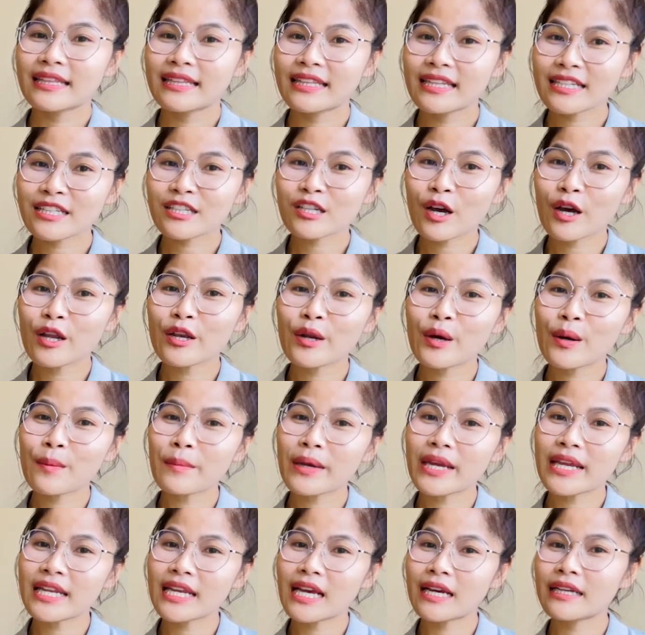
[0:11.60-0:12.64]
This
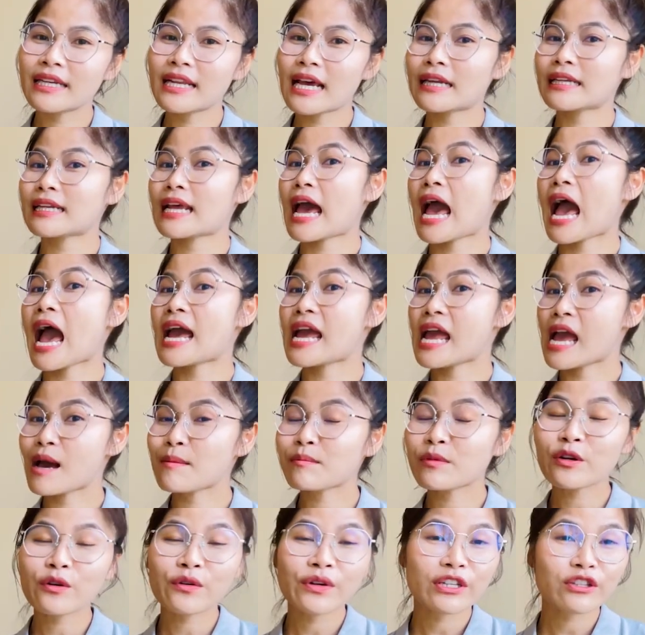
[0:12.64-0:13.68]
condominium that I
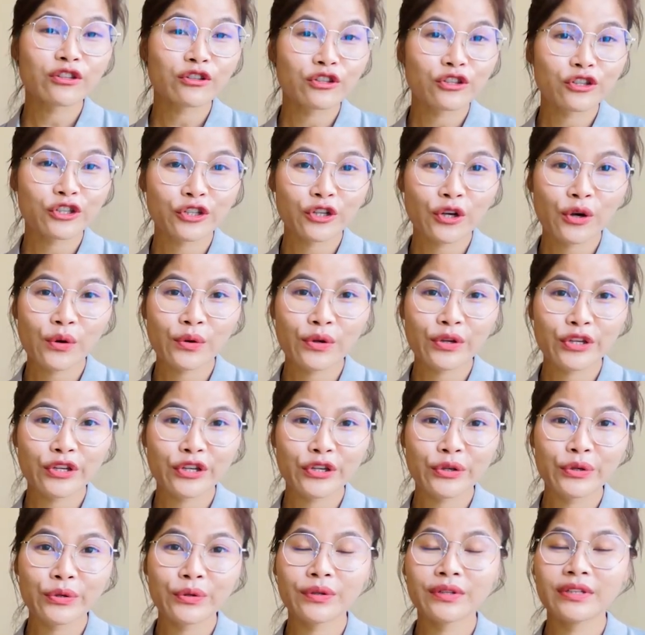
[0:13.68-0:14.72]
am going to show
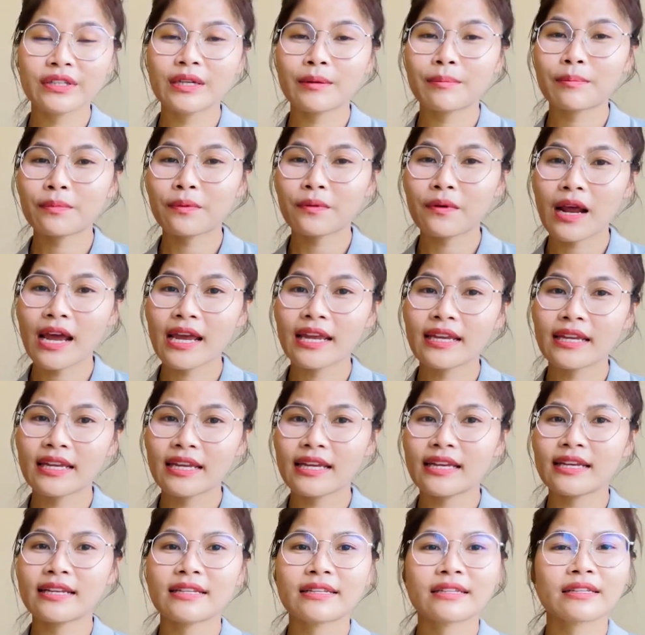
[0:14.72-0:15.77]
you the price
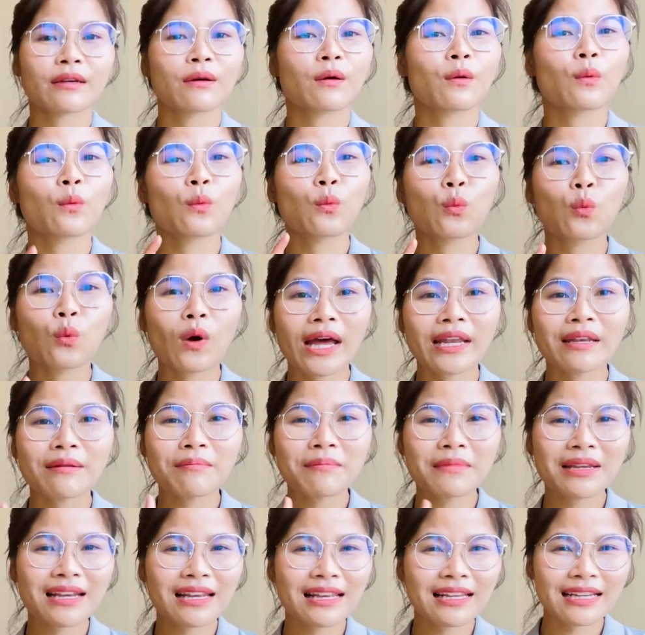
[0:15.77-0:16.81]
is 1
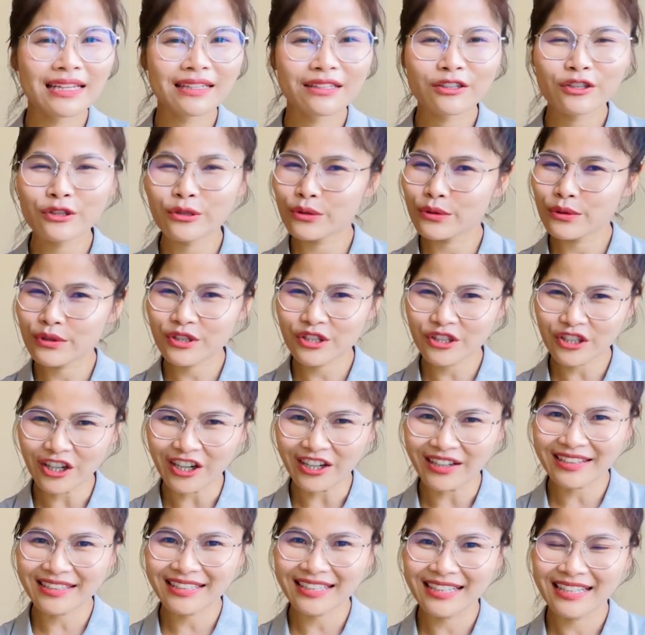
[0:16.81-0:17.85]
million to
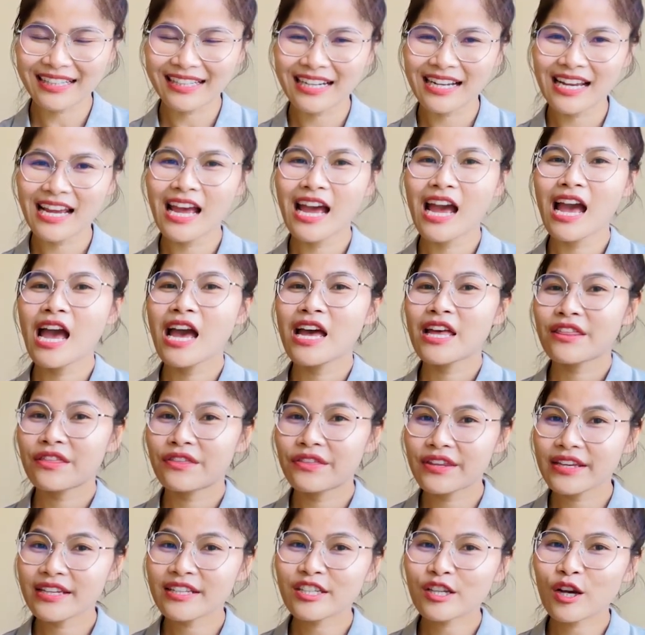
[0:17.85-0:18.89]
start.
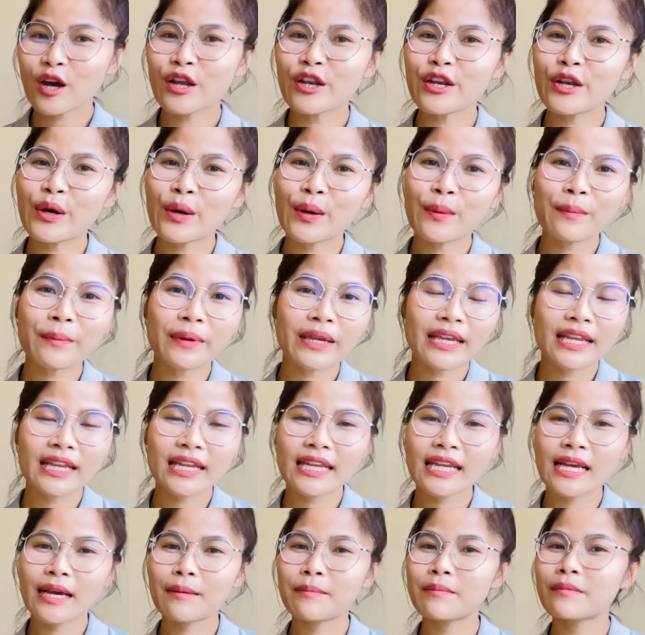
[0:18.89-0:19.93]
This
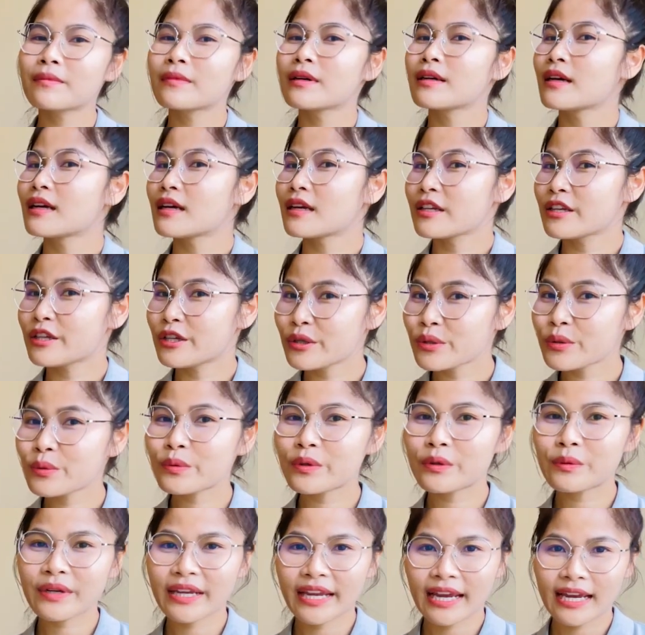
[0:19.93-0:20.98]
condominium you
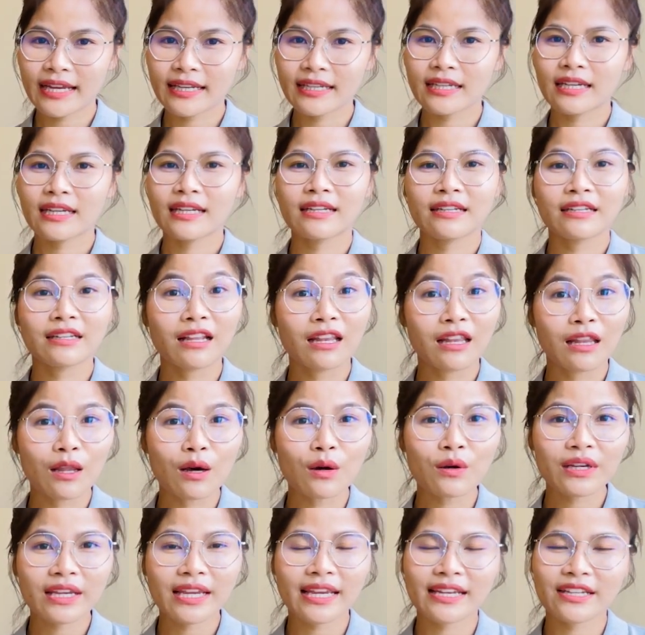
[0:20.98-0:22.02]
will get the
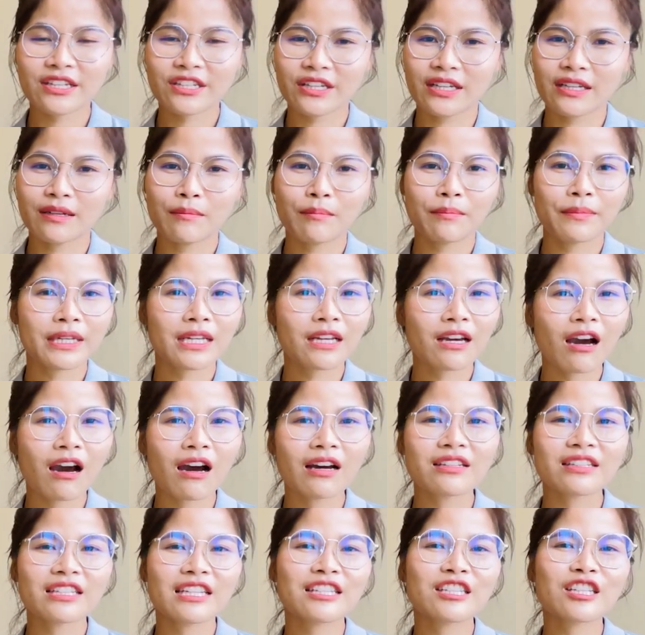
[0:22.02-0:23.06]
location
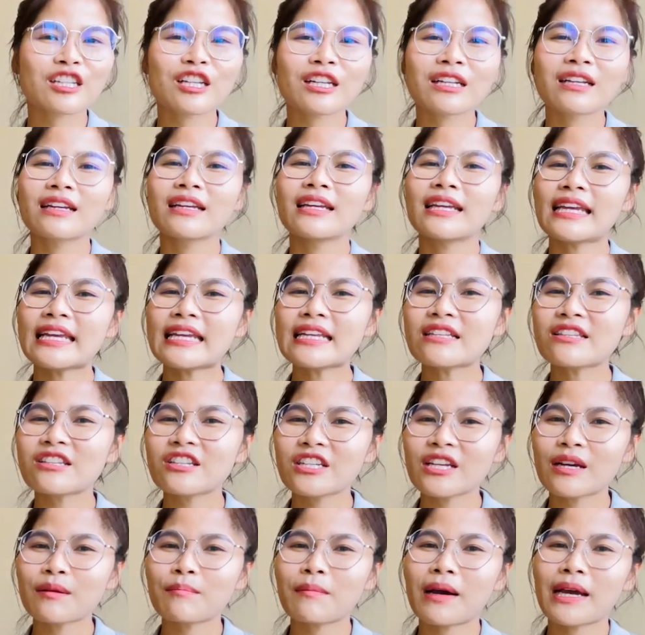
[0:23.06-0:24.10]
because it's in
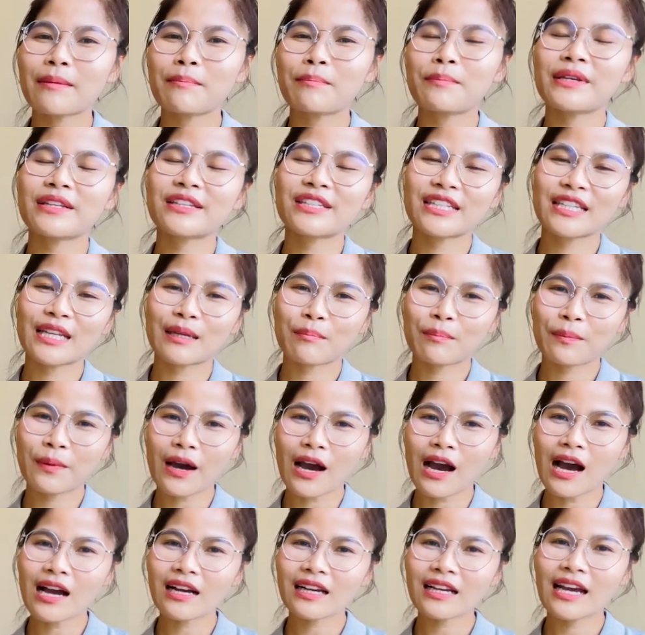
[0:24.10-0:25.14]
Chiang Mai Business
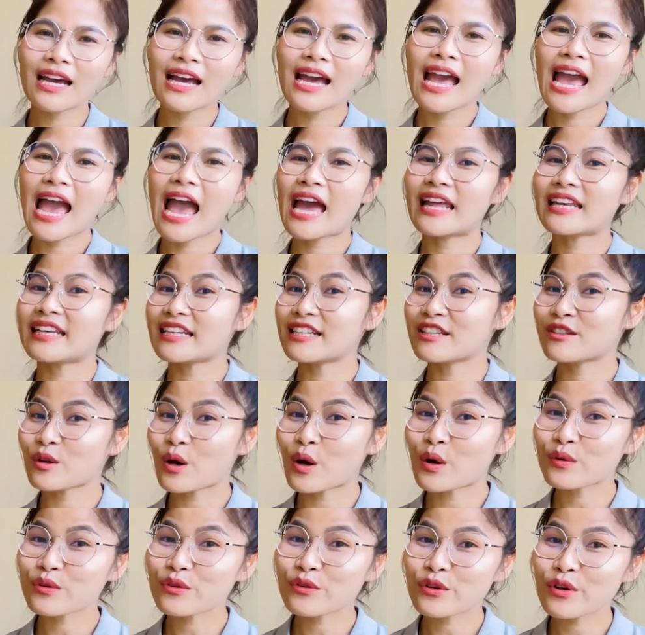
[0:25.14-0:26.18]
Park and it's
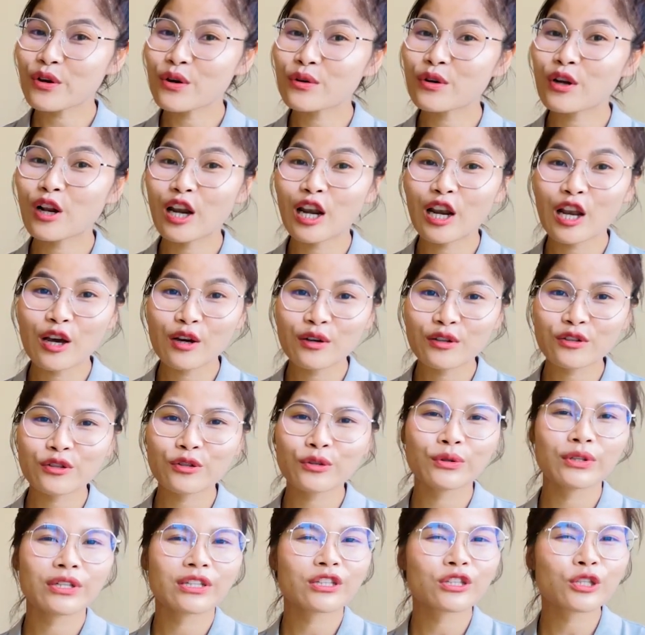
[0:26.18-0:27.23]
also close
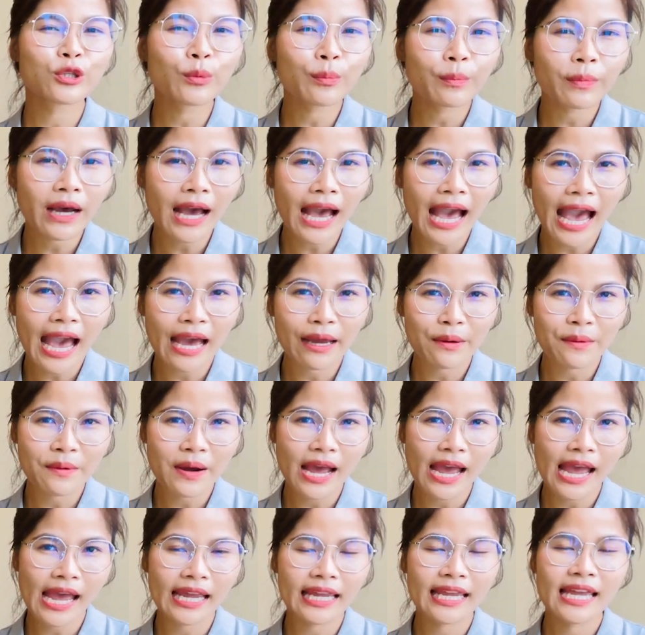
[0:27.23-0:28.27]
to the
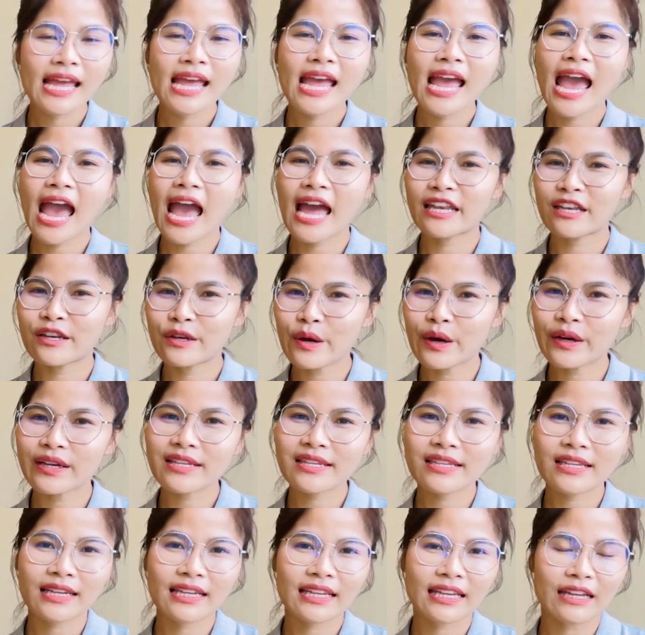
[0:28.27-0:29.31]
superhighway and Doi
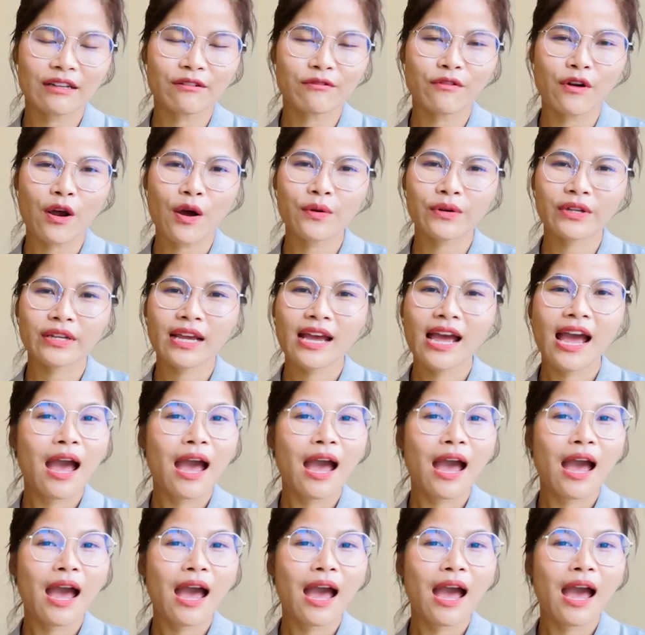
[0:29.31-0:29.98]
Saket Road.